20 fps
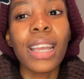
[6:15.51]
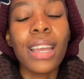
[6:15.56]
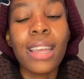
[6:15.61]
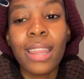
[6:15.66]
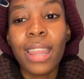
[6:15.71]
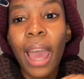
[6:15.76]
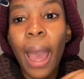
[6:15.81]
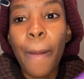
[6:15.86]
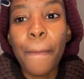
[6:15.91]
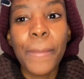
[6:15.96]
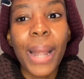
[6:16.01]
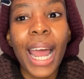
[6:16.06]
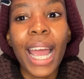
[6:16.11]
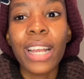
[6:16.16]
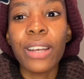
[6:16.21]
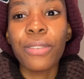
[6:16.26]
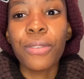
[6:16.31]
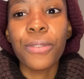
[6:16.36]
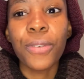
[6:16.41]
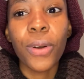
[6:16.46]
they applied
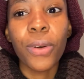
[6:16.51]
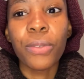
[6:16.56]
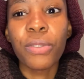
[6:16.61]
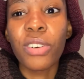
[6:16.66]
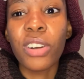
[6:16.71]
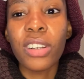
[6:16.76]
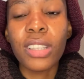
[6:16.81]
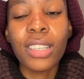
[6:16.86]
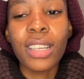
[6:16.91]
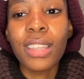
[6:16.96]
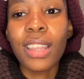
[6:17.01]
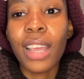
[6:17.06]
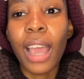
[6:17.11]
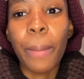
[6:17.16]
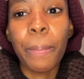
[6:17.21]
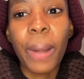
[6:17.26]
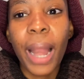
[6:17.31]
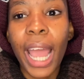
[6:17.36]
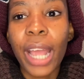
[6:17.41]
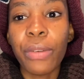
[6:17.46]
for Vrts and they
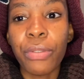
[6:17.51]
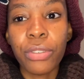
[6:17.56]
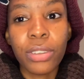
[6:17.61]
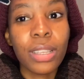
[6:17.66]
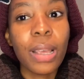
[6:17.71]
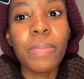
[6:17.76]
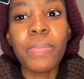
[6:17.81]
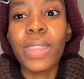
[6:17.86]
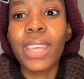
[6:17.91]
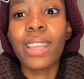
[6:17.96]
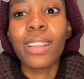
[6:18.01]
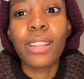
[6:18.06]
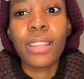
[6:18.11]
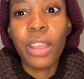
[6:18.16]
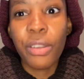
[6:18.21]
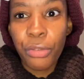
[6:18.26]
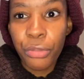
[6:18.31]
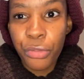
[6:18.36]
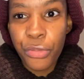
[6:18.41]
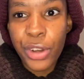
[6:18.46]
applied for something
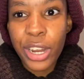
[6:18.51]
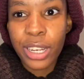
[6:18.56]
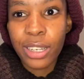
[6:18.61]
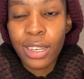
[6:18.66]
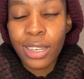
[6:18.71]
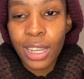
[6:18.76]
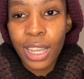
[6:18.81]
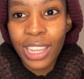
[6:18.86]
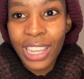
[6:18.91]
different.